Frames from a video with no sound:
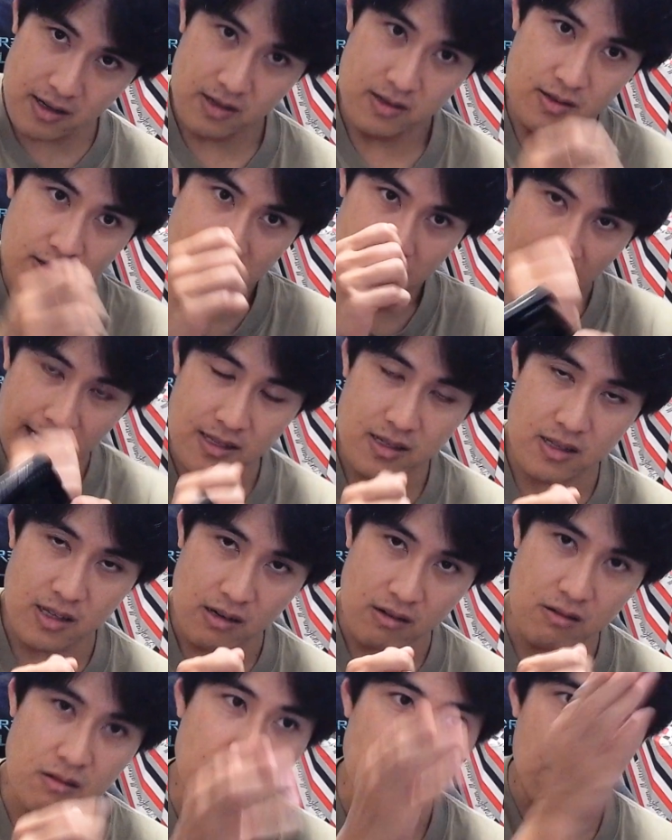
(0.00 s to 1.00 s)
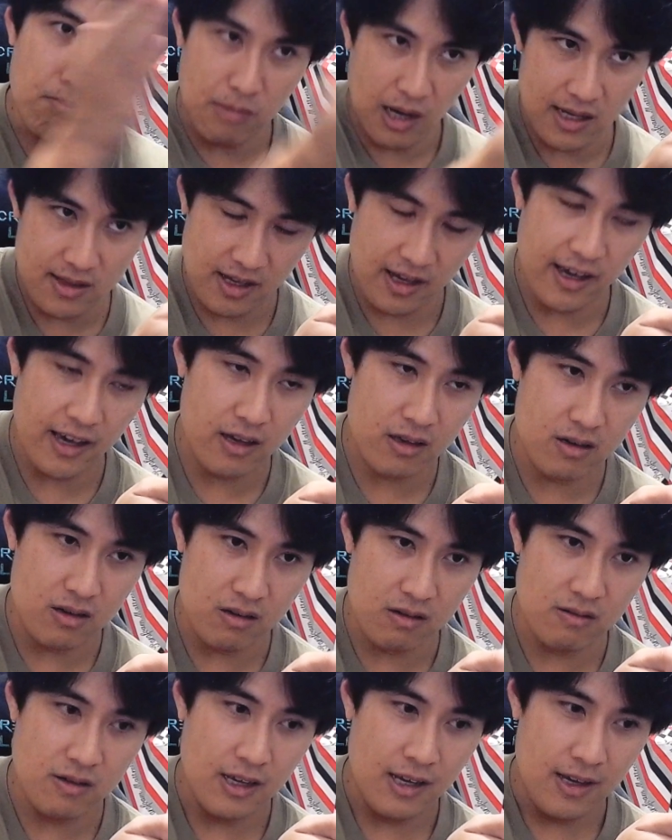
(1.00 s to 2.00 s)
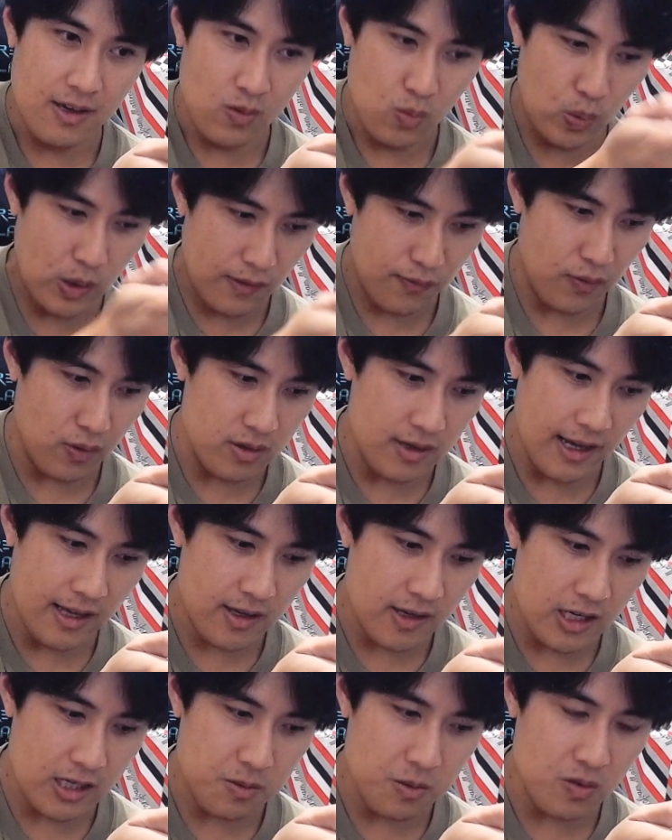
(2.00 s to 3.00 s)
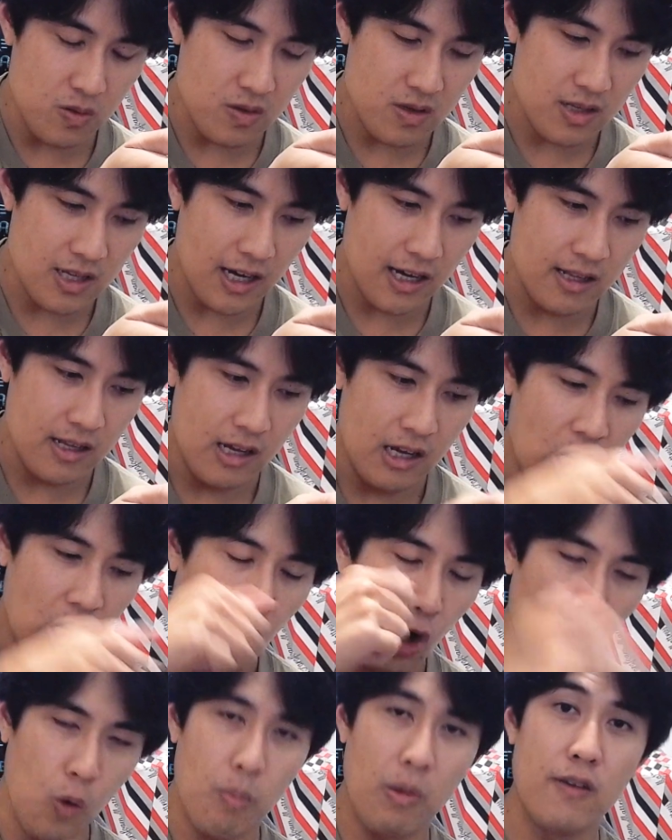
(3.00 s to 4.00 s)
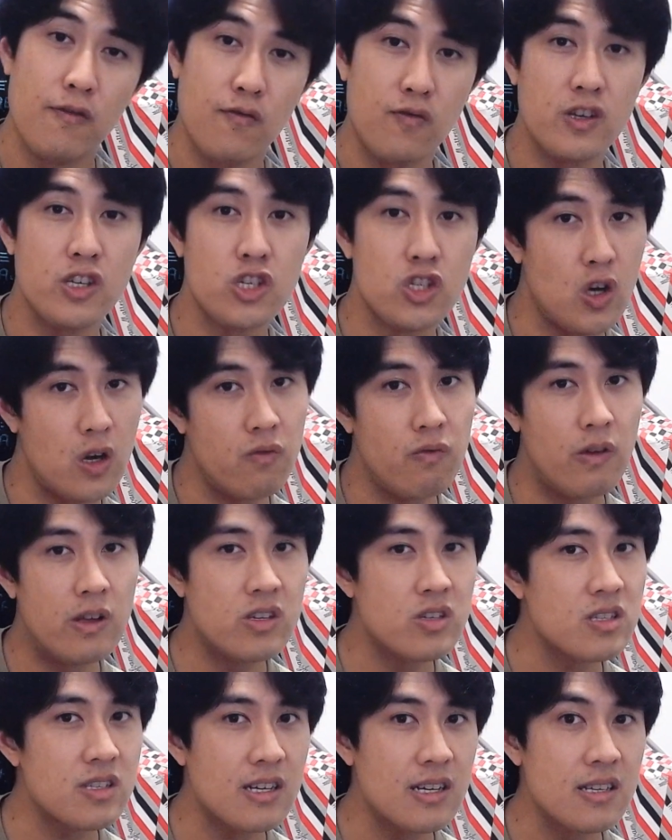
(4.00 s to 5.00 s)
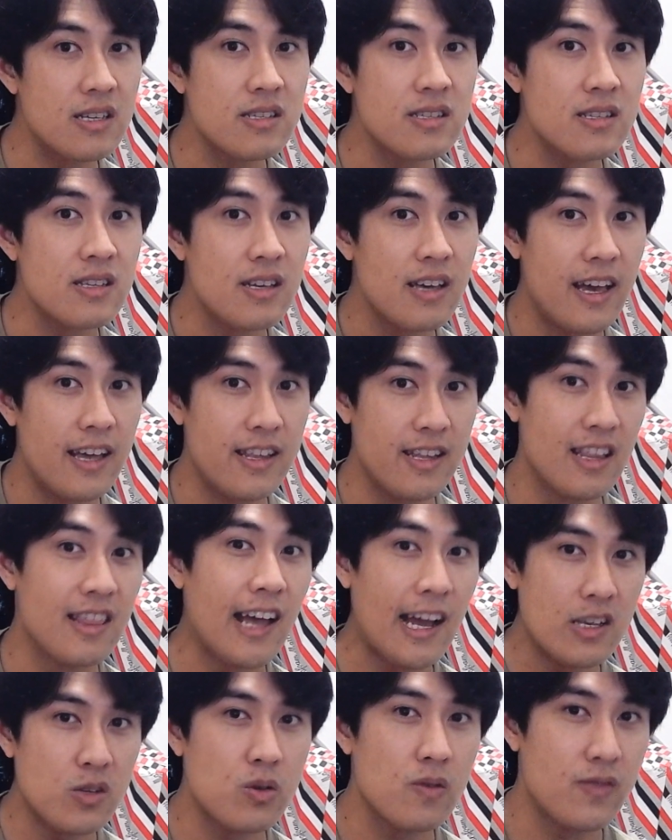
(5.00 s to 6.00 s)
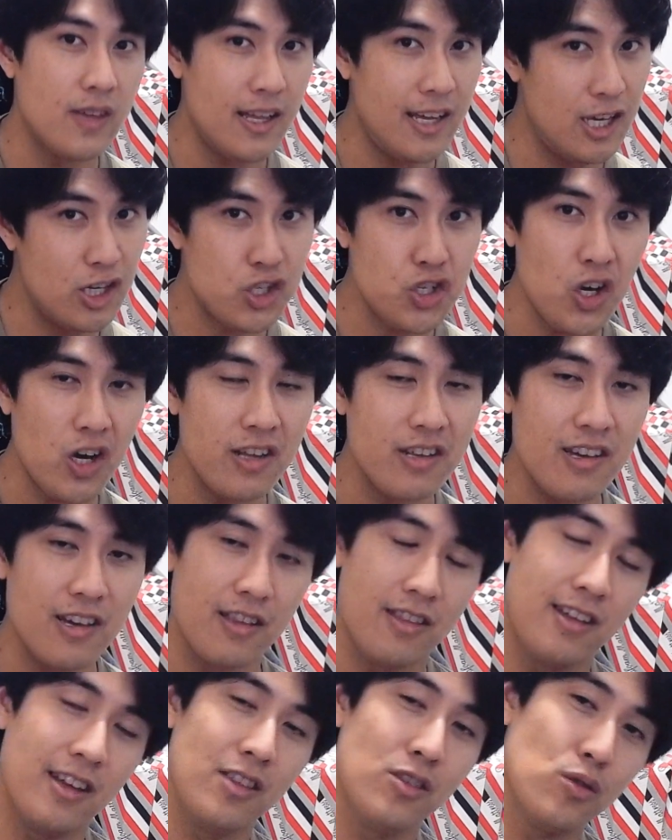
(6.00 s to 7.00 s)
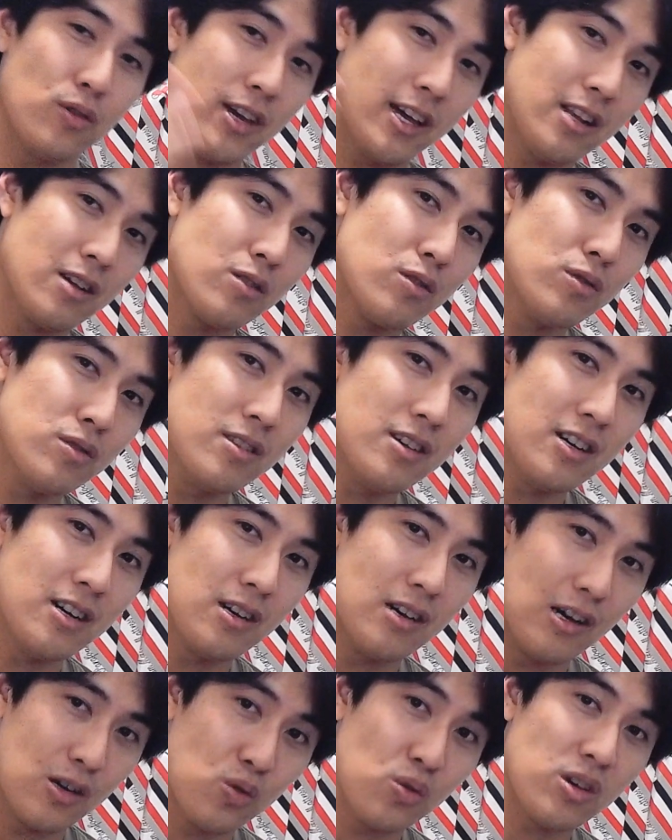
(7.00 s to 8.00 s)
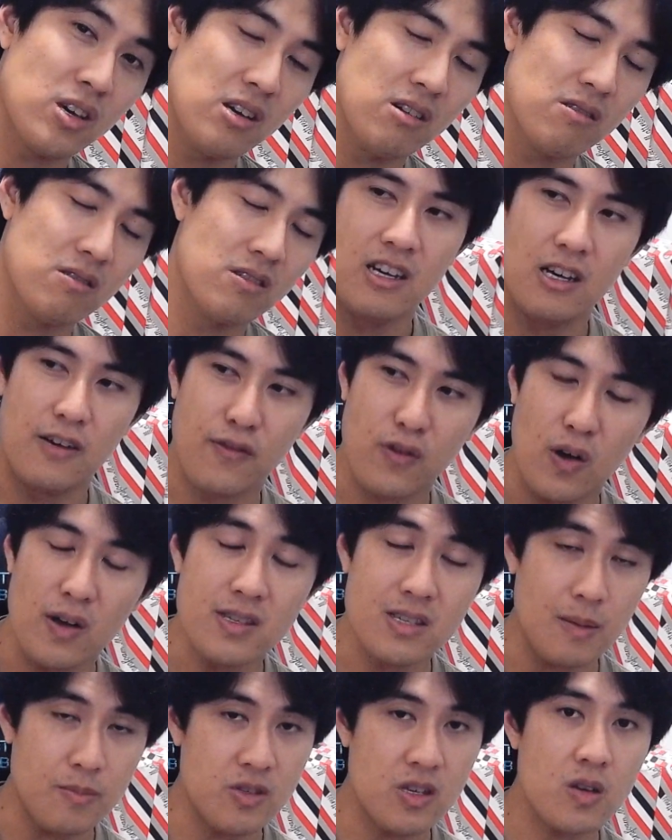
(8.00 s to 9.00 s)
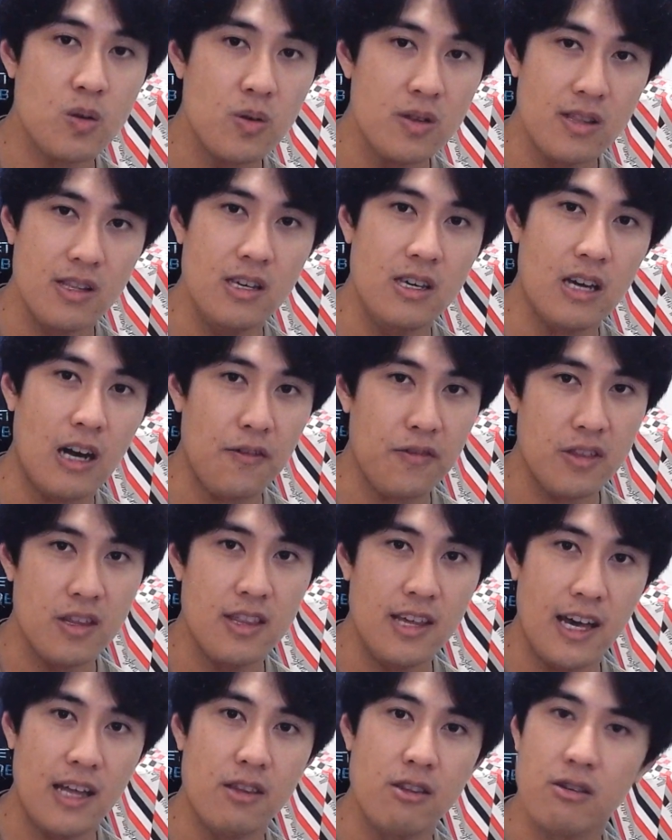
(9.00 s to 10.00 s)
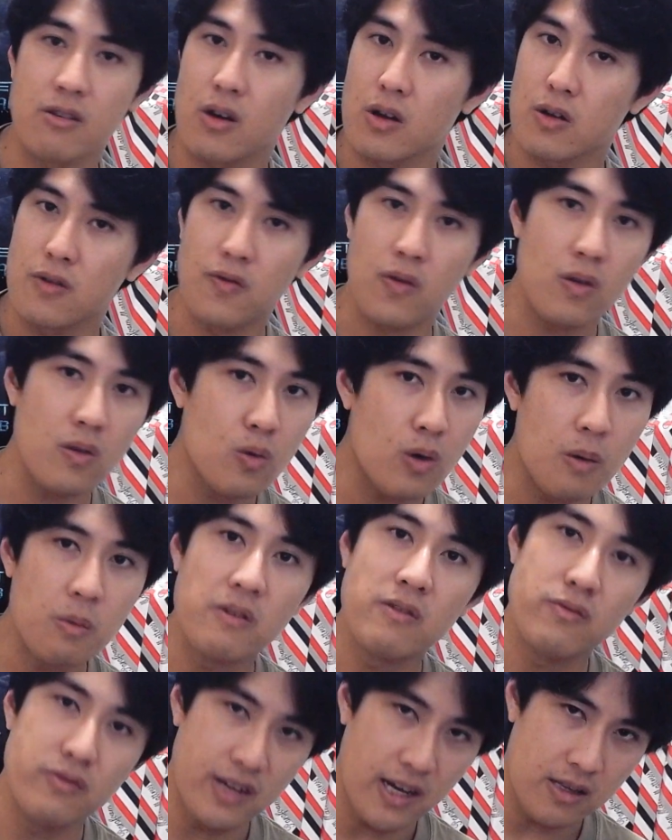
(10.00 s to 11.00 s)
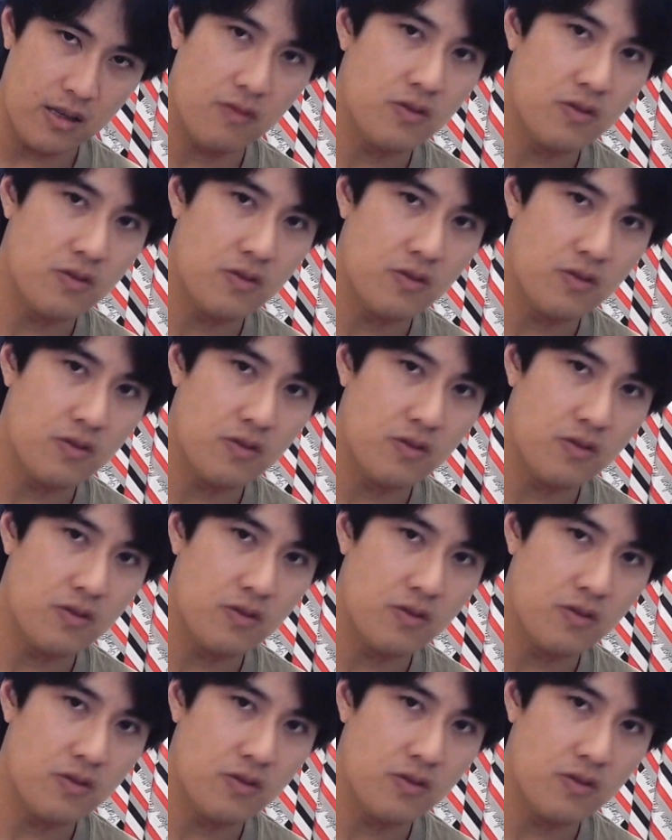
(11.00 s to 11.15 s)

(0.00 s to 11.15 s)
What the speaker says: stand still, mark the angle, wait for the engagement to start, hope my first shot registers and aligns with that headshot, and then you get a good kill. Of course, subsequently after that, you got to follow up with reactive